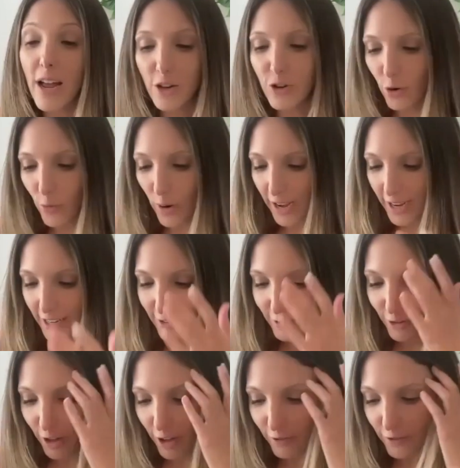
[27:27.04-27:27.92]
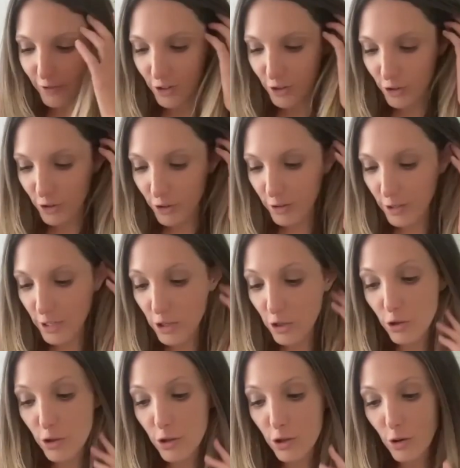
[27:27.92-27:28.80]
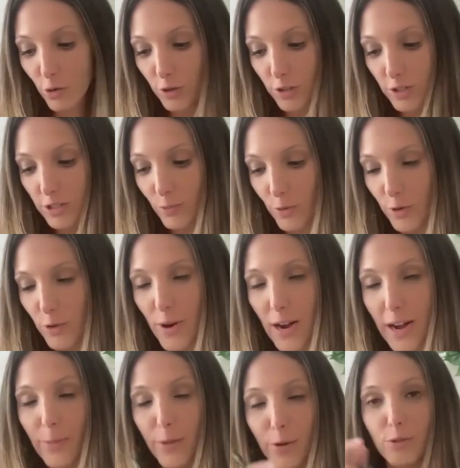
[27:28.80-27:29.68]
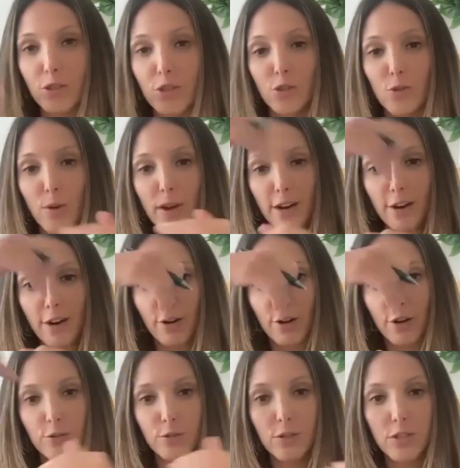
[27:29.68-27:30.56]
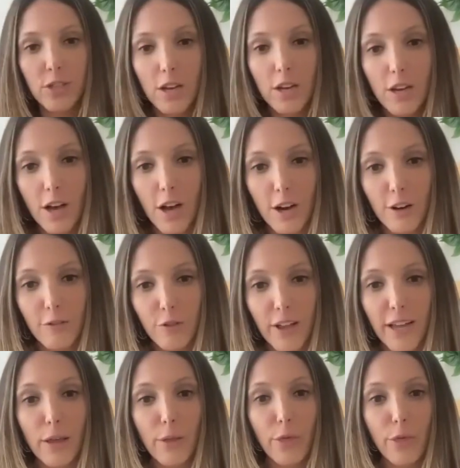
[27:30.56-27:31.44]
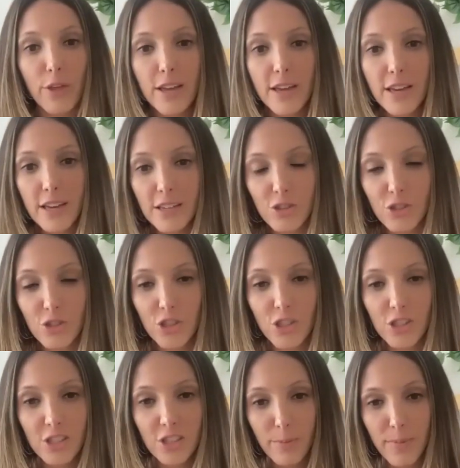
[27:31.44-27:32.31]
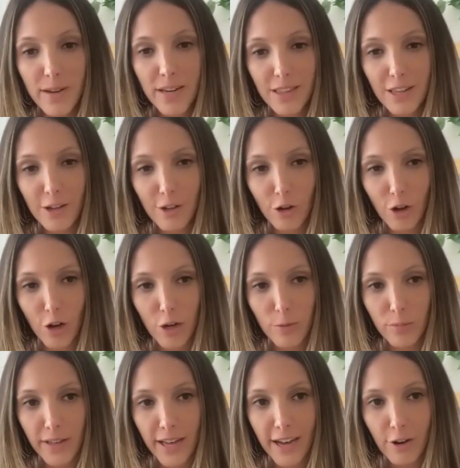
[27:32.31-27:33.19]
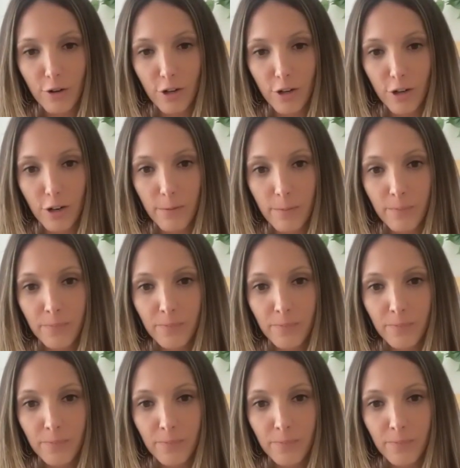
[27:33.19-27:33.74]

you know i love in your in your course where you had those two arrows of like thinking is just going to make the alarm louder